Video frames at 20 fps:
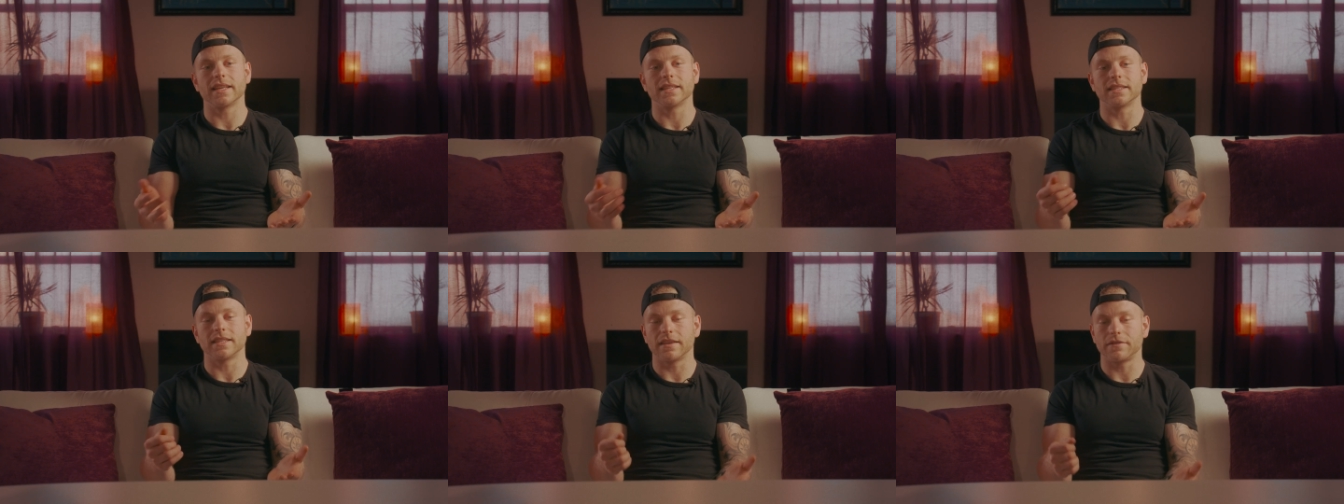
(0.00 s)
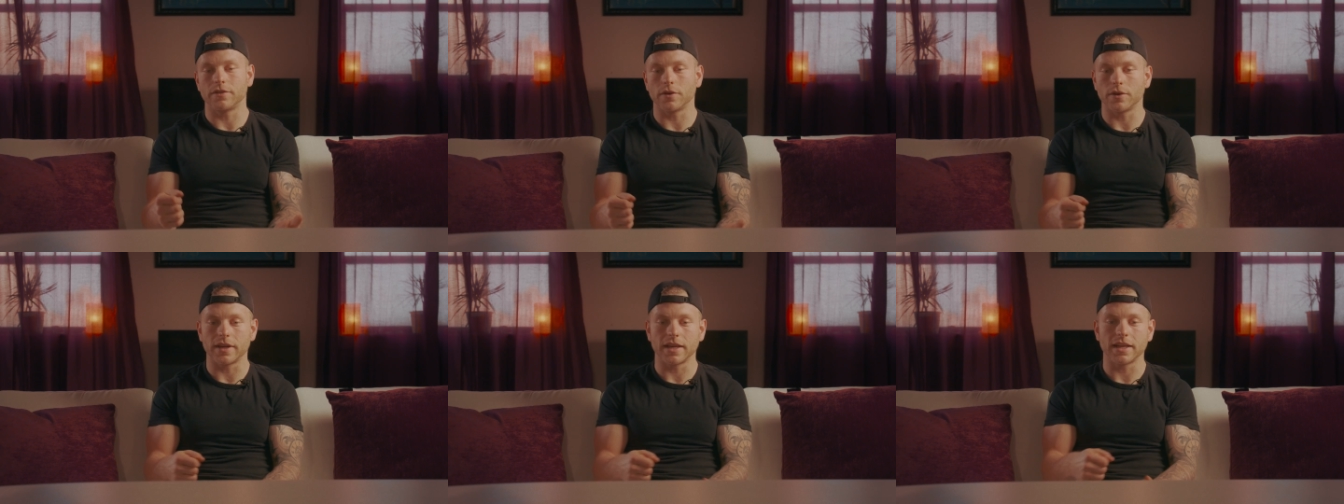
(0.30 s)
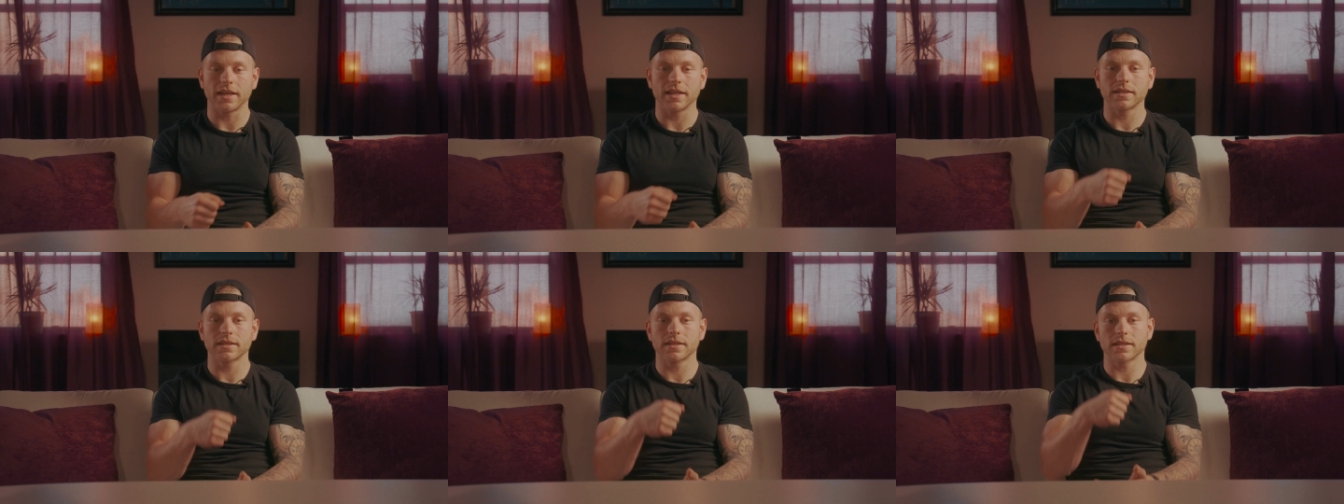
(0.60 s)
is if you're
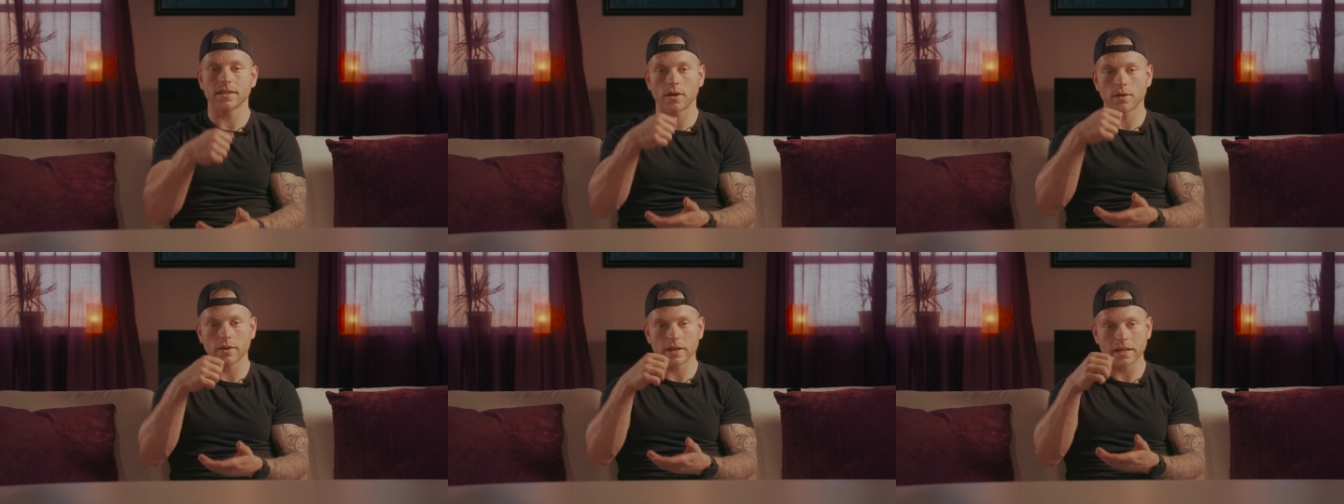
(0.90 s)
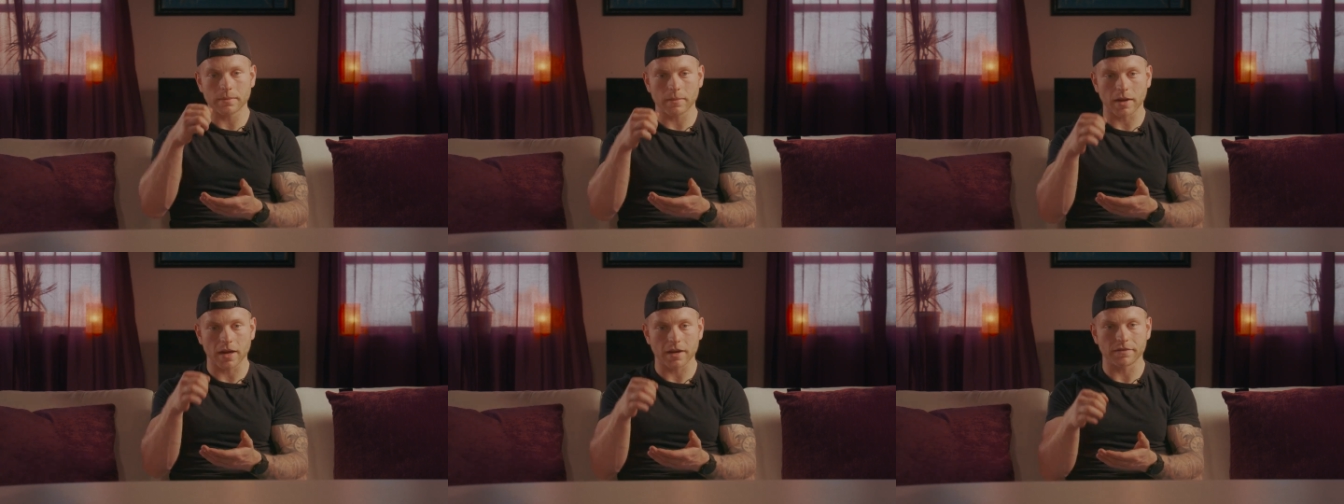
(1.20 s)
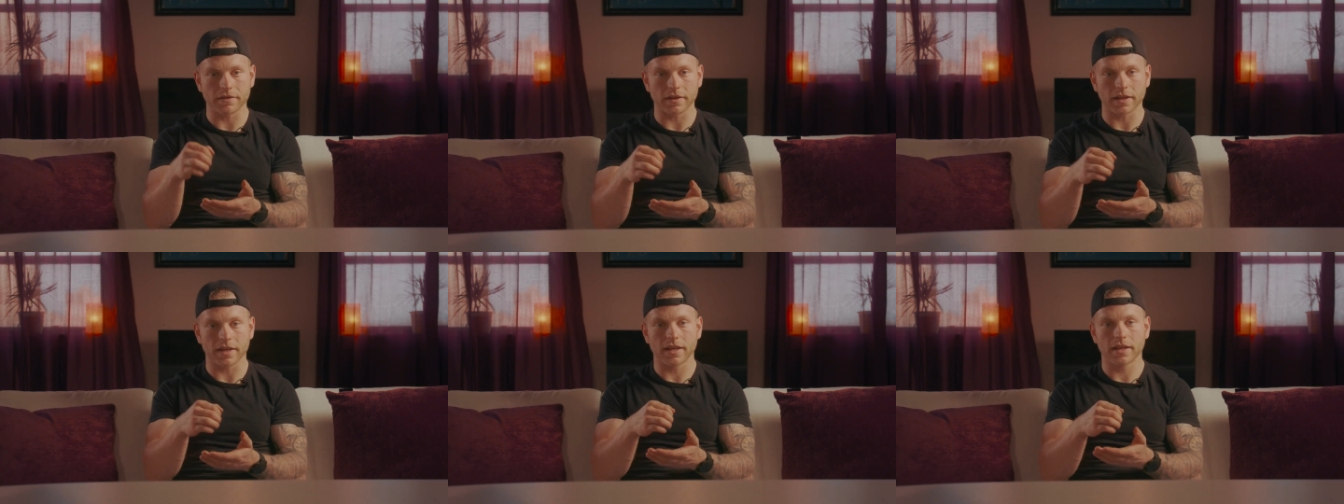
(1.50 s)
eating slowly and
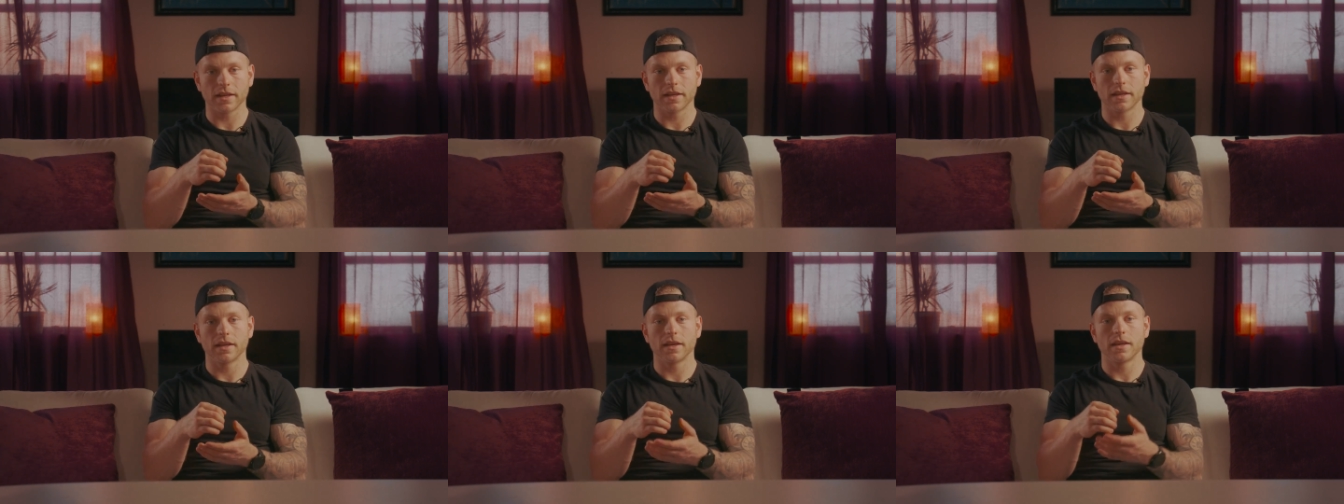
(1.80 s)
mindfully,